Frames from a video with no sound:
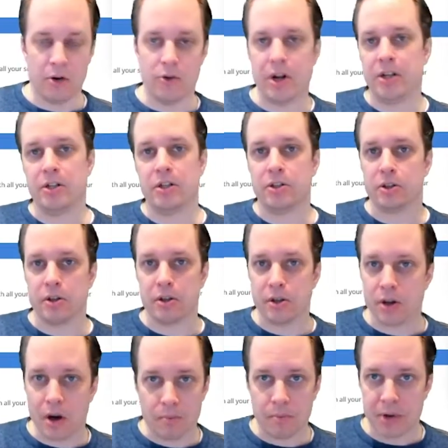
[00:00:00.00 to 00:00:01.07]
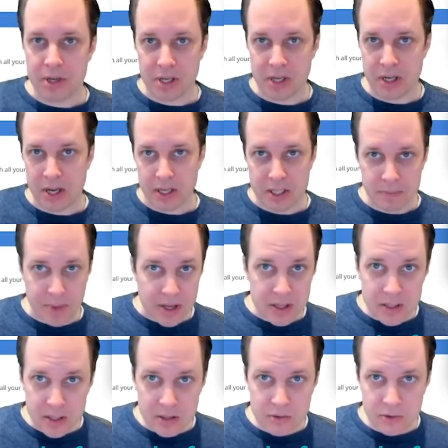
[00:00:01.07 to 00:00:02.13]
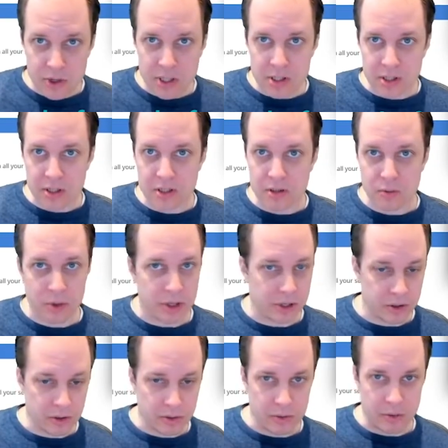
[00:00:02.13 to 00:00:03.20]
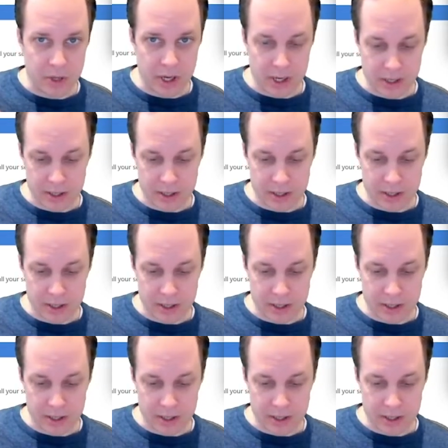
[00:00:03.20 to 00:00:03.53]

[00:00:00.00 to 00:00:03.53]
register company expenses, for instance, where you